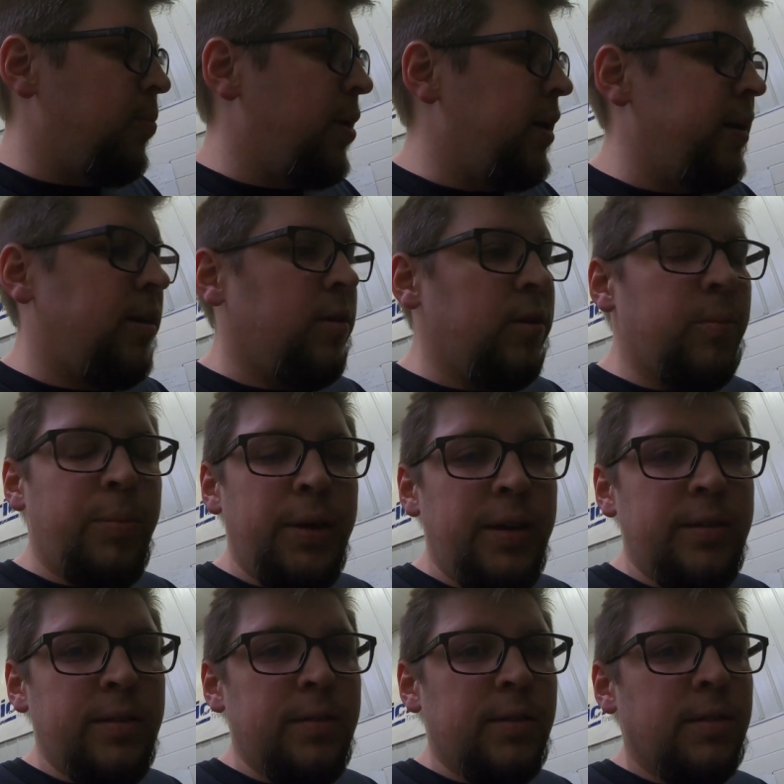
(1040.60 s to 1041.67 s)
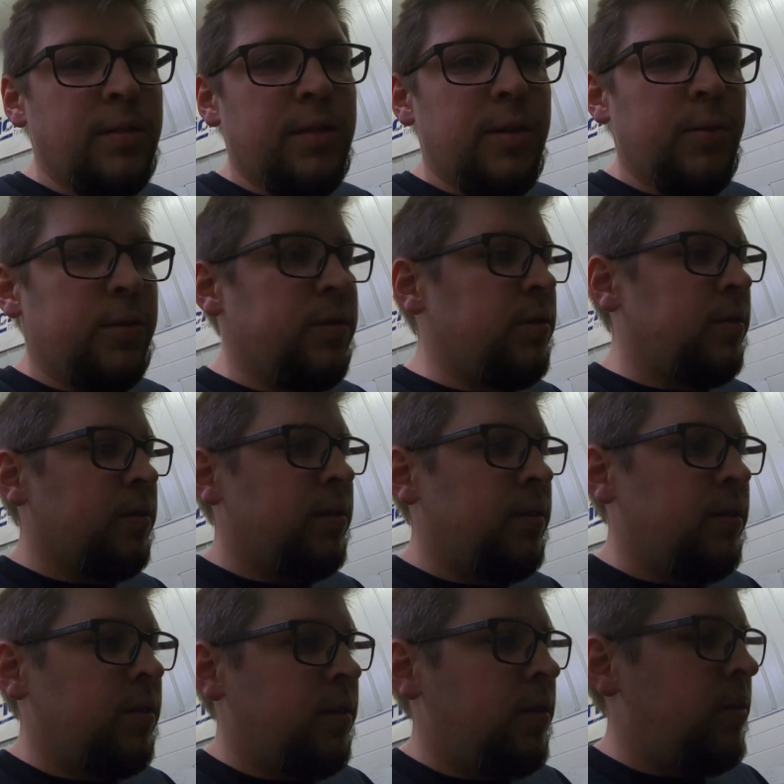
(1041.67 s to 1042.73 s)
painting all the pieces, because that was
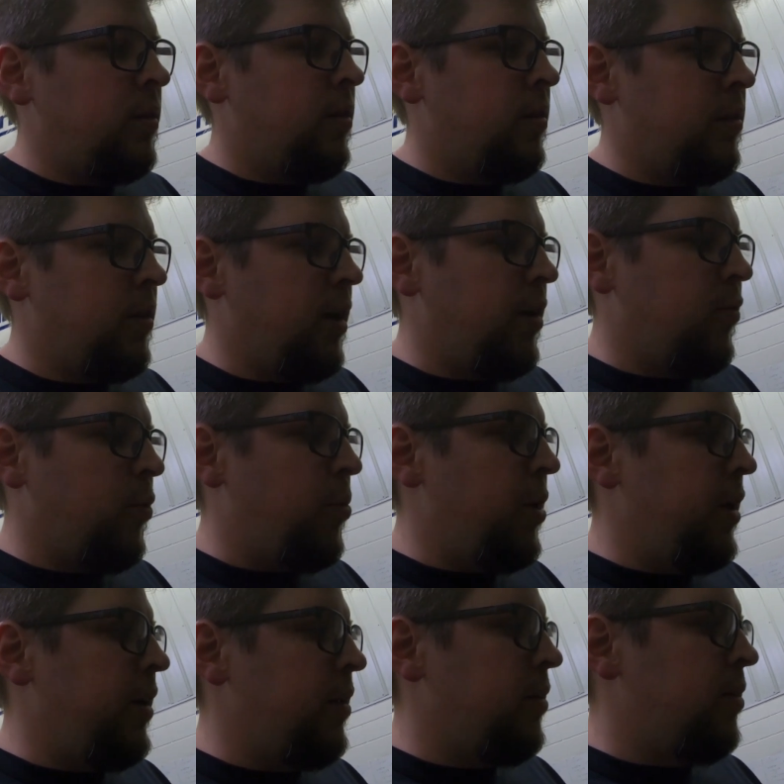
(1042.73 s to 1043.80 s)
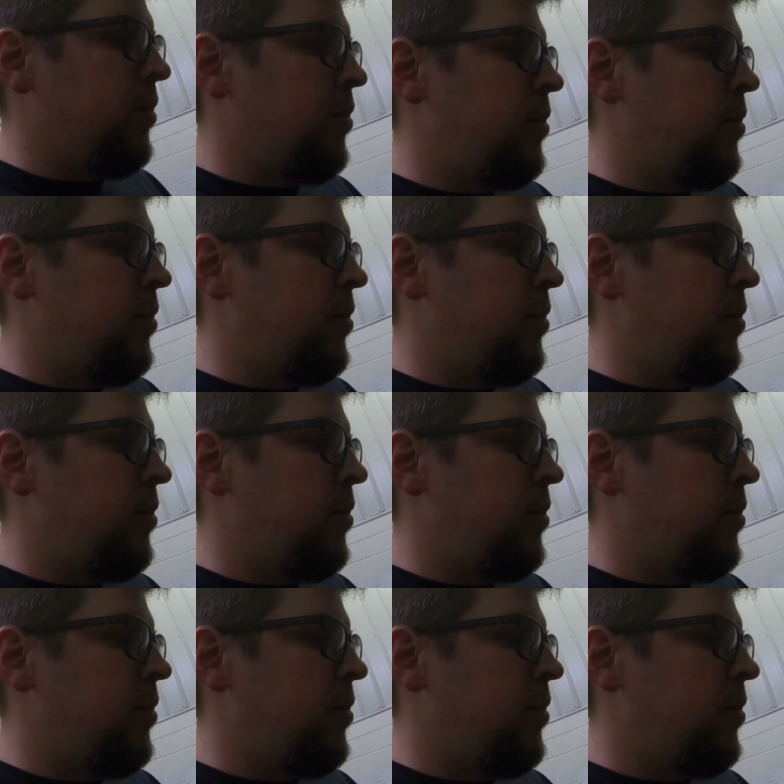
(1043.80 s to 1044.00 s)
kind of a pain,